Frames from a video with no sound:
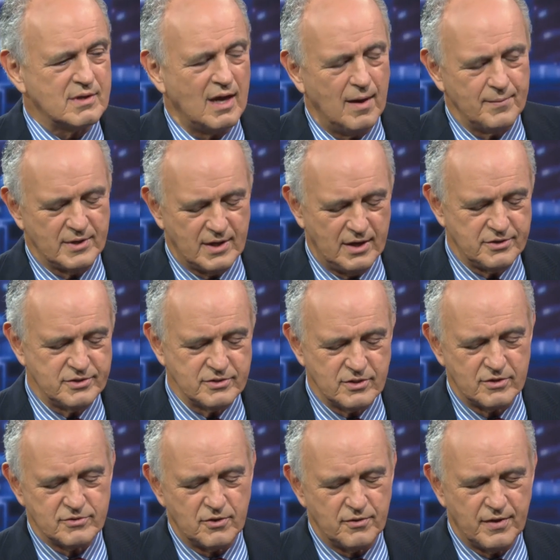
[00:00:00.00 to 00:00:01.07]
commutations,
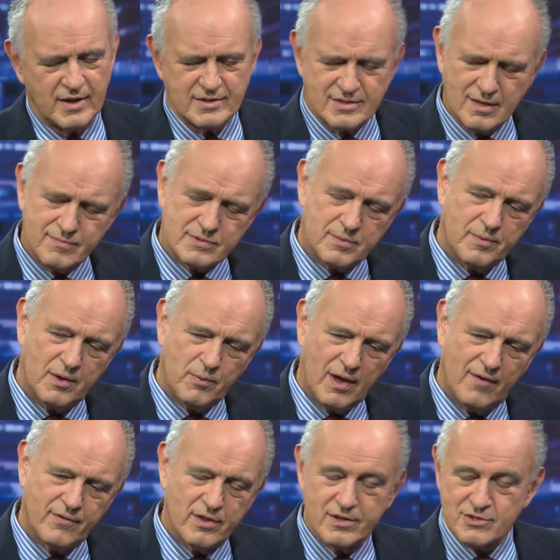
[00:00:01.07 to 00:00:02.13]
those sort of things. It seems to me we
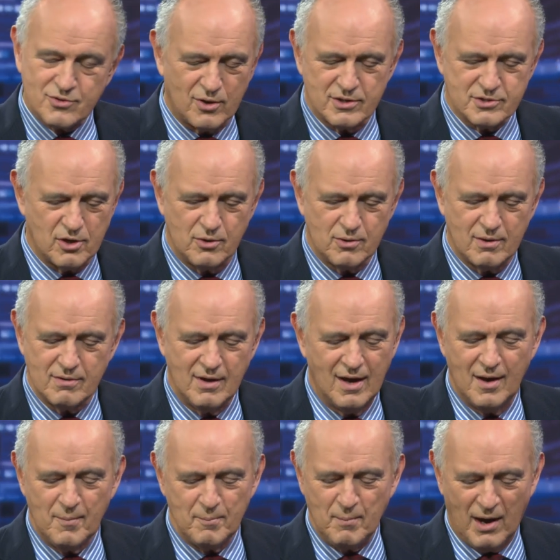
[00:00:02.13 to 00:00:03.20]
have, this also
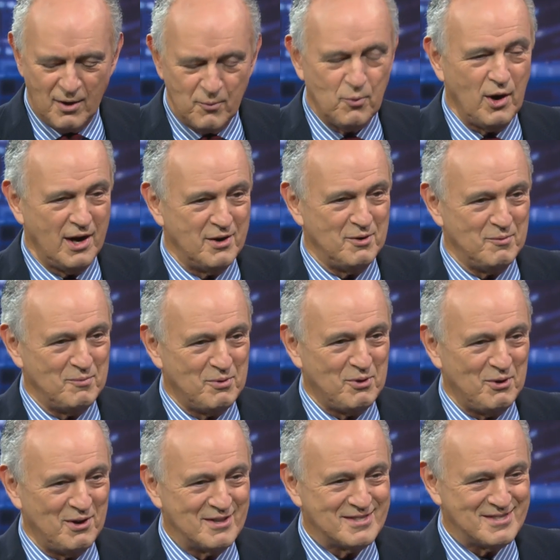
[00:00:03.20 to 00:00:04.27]
my random
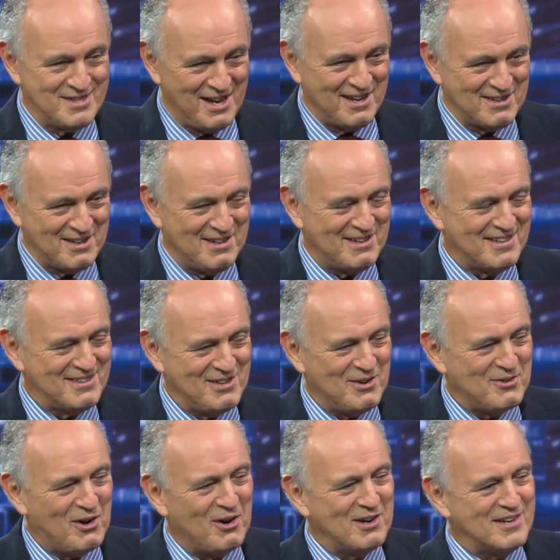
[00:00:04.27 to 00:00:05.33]
thoughts, not
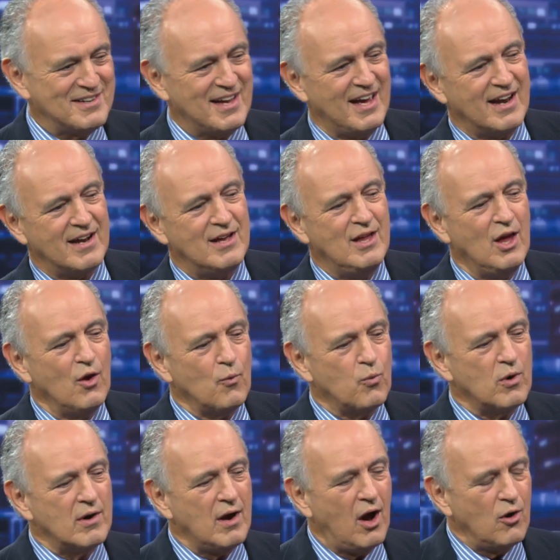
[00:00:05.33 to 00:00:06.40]
no hard data.
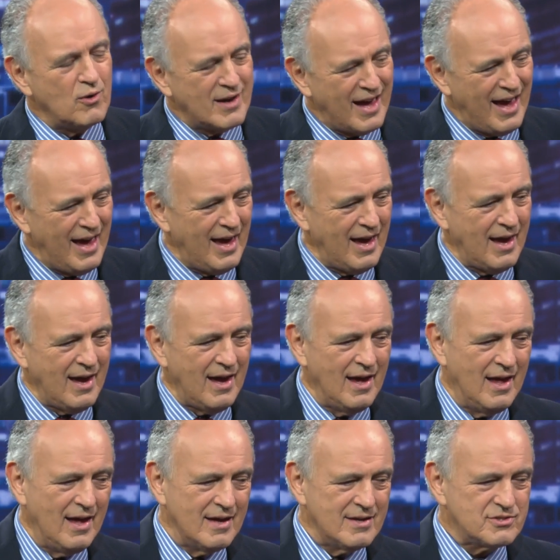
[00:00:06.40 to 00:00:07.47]
We're okay
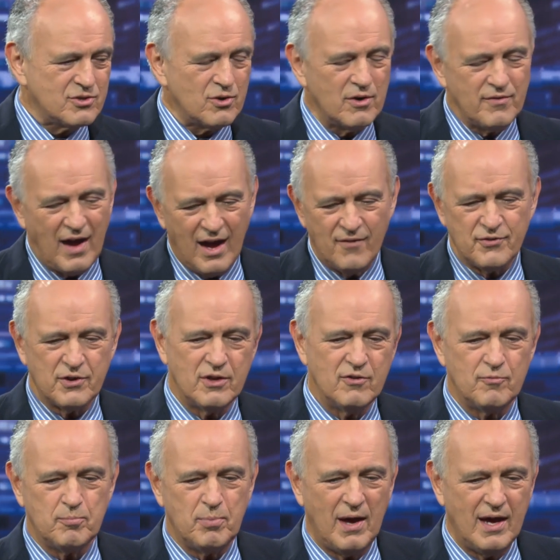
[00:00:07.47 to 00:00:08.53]
sort of after
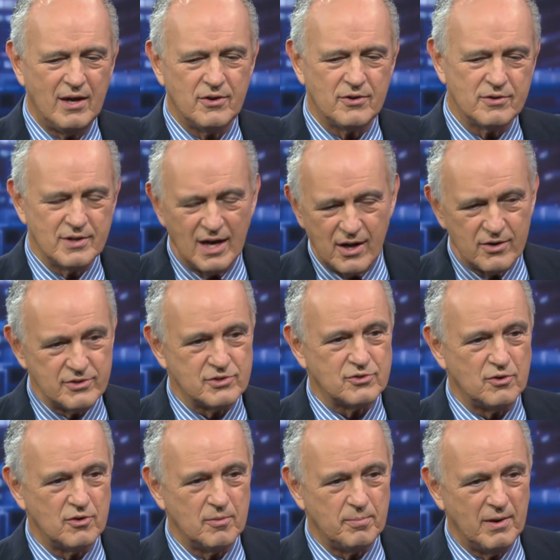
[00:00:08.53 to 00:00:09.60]
you've paid your debt or
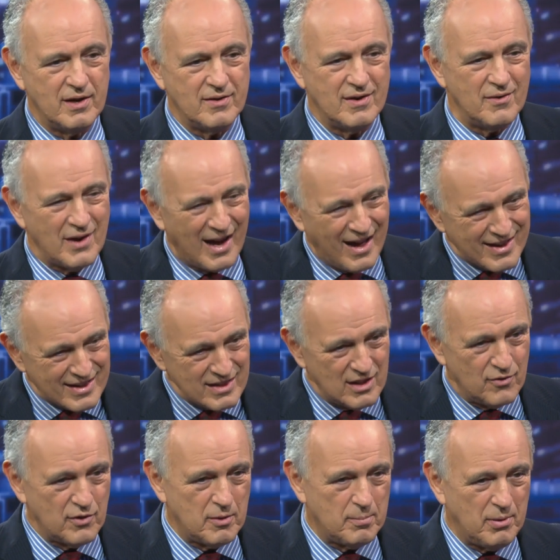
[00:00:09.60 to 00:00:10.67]
sort of paid your debt. I can
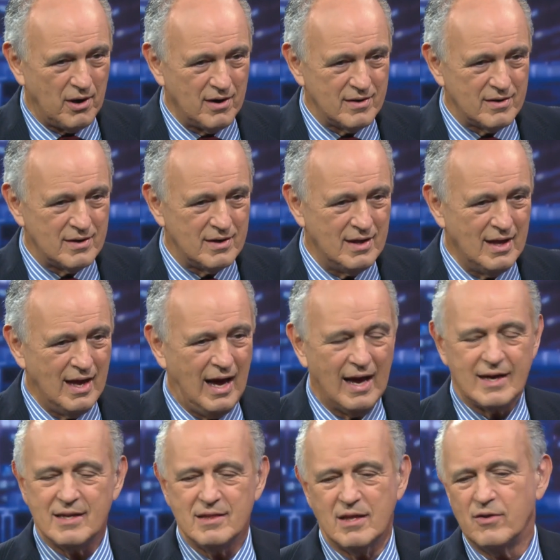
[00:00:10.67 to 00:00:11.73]
live with a pardon. I
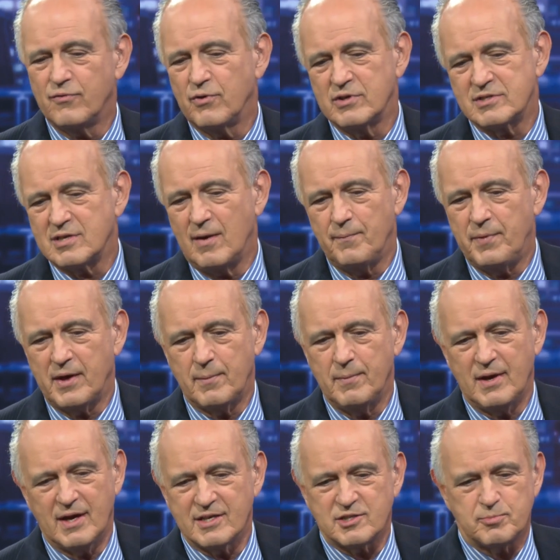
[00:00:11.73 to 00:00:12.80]
can live with something
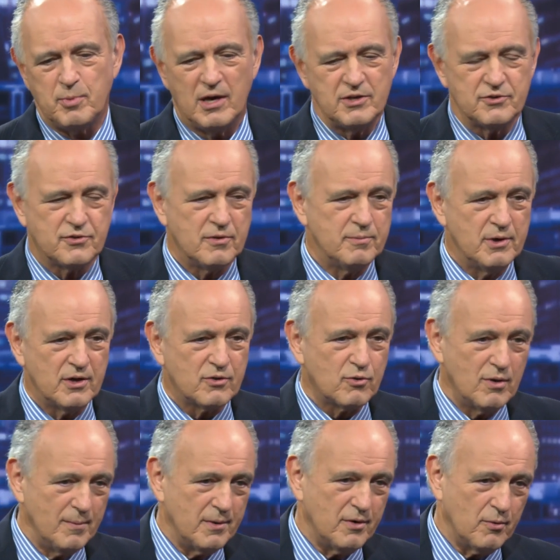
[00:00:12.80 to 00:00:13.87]
being expunged from your
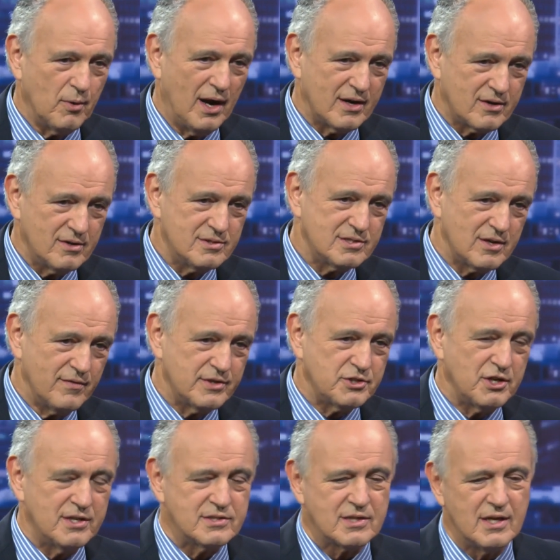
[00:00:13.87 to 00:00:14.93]
criminal records. You have a
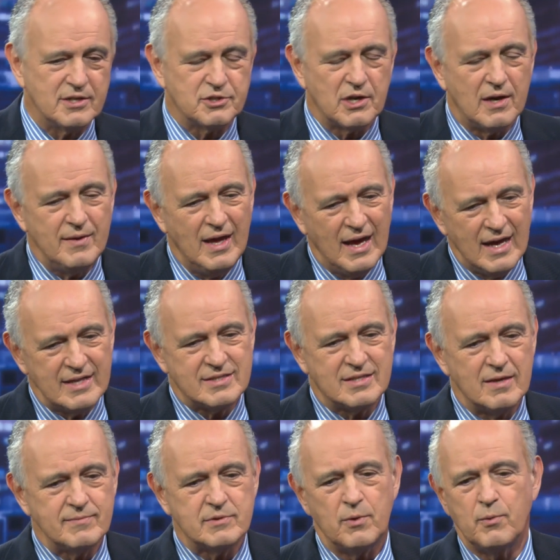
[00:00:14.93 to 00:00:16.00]
chance to get a job. It
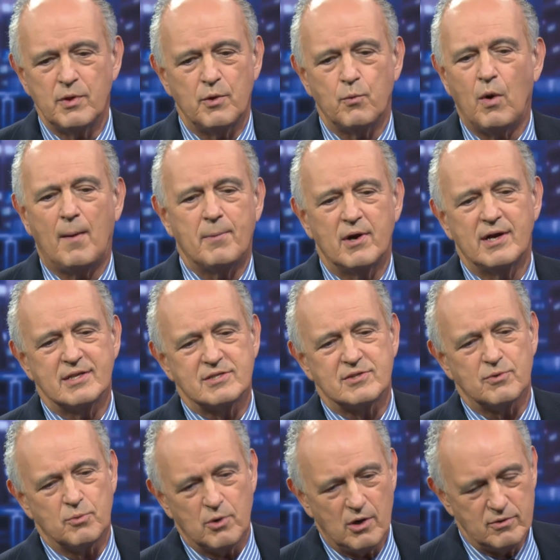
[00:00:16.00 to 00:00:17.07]
seems to me when the rubber hits
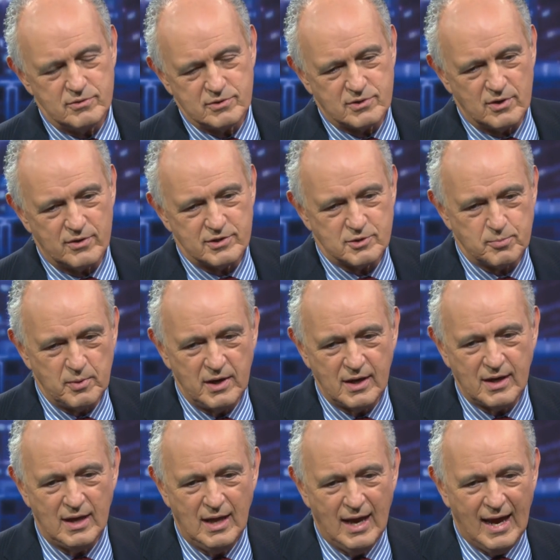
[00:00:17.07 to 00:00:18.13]
the road, so to
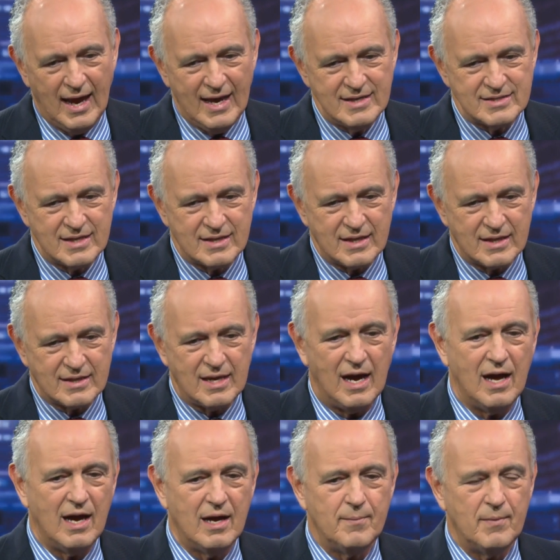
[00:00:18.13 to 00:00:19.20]
speak, is at the
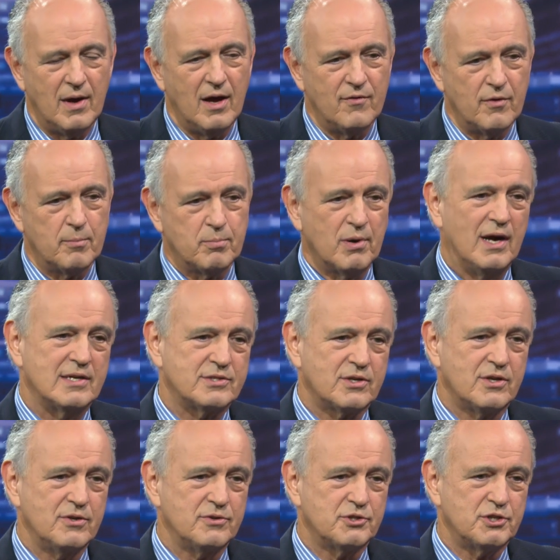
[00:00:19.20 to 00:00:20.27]
time of a
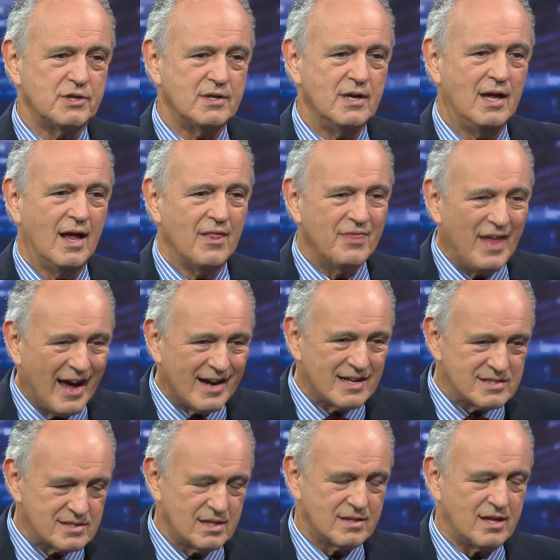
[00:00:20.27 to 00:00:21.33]
prosecution. That
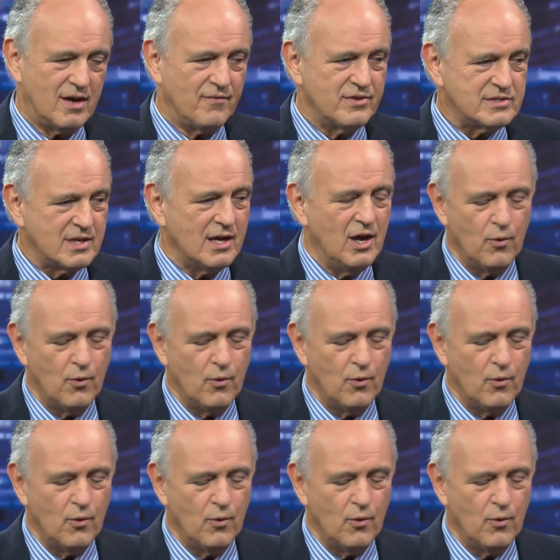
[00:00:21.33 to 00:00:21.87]
is the toughest thing.